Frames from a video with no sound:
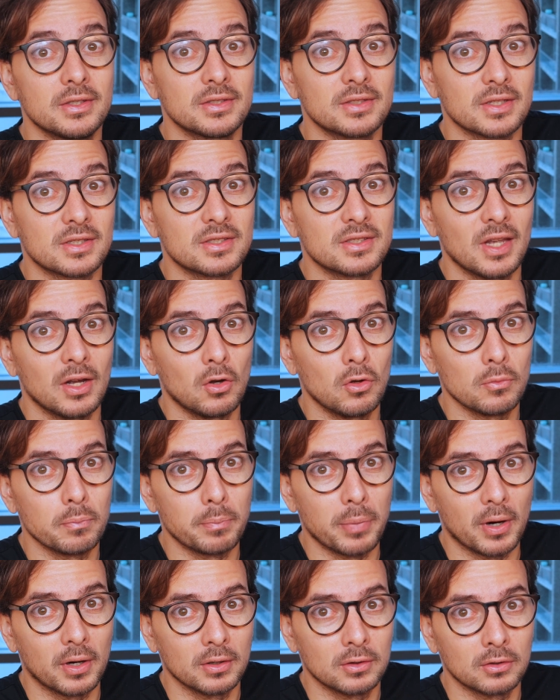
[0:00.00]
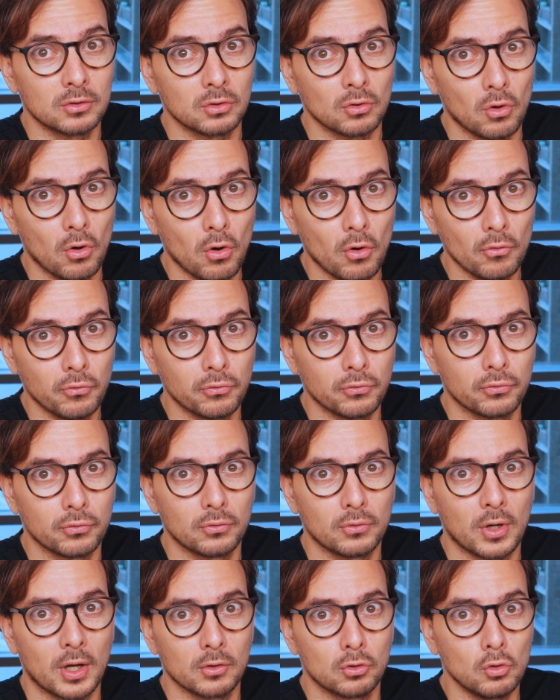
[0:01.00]
is the second part of
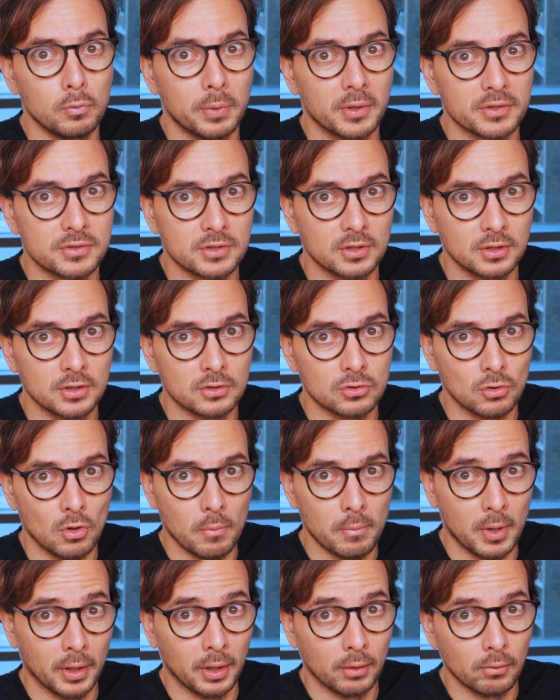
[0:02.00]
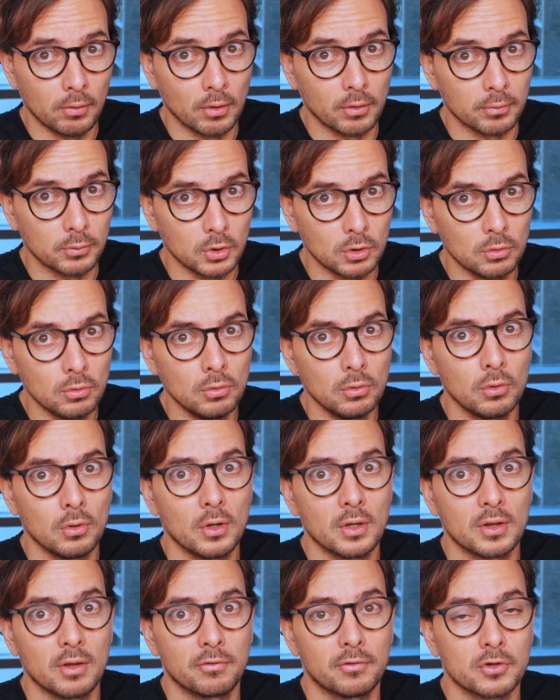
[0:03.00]
a 2-part series on my annual review.
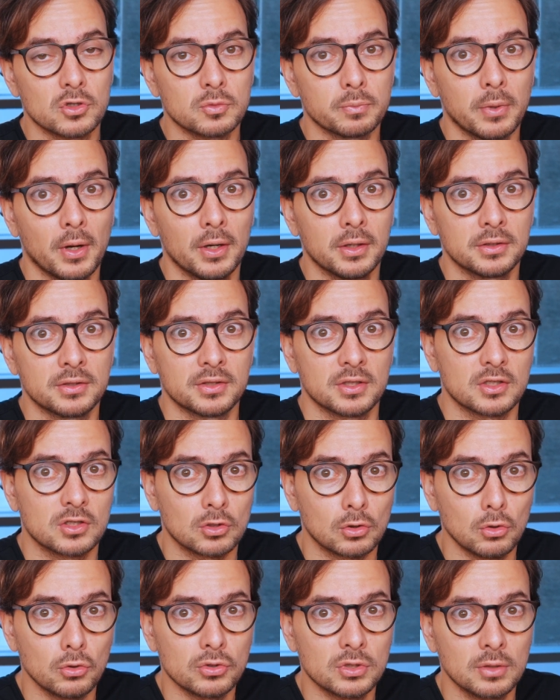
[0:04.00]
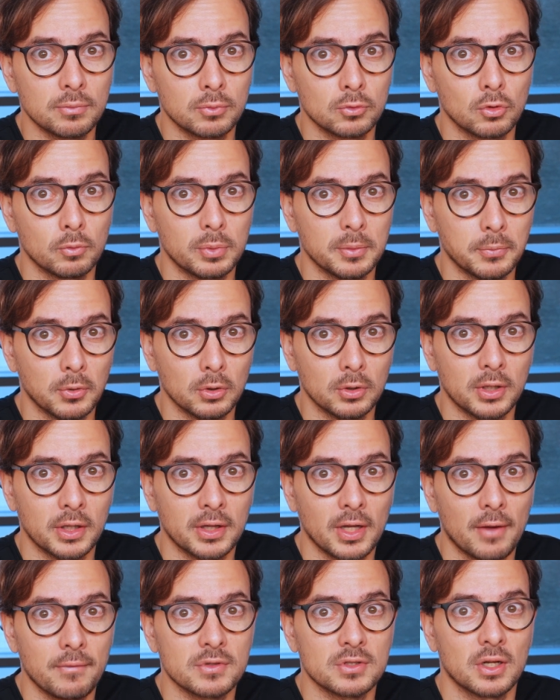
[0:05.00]
The first part is exclusive to people
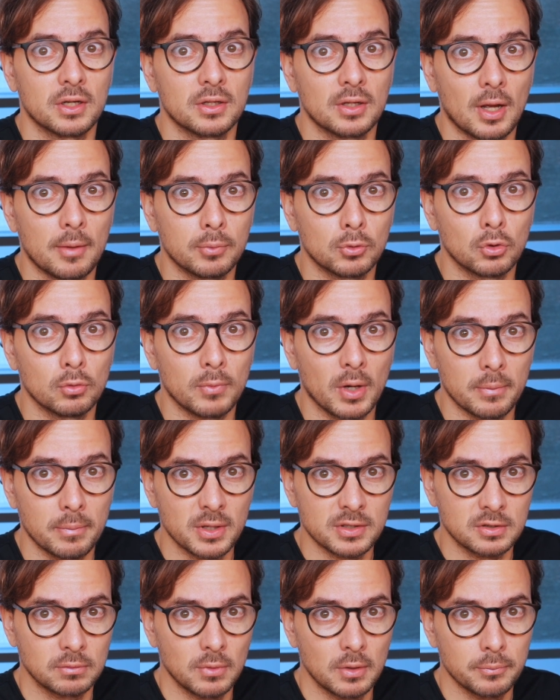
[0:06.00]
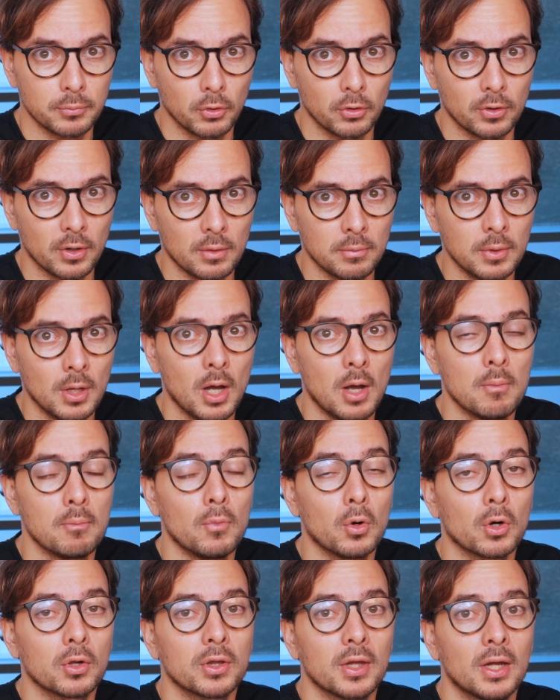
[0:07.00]
that have signed up to my mastermind program.
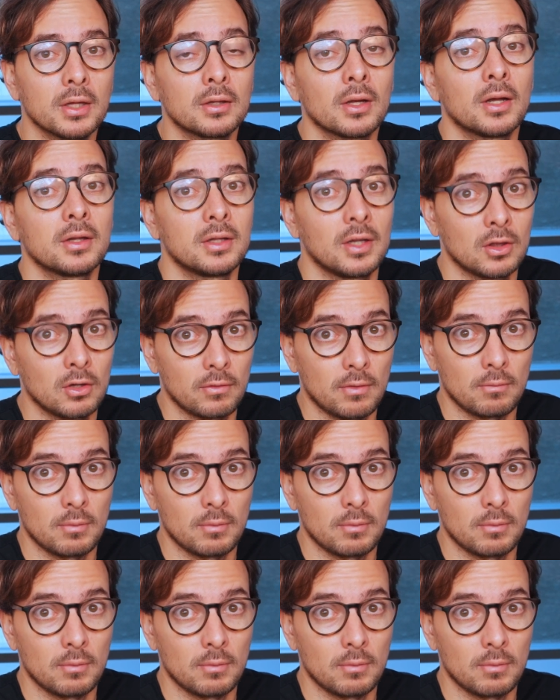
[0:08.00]
More on that at the end of the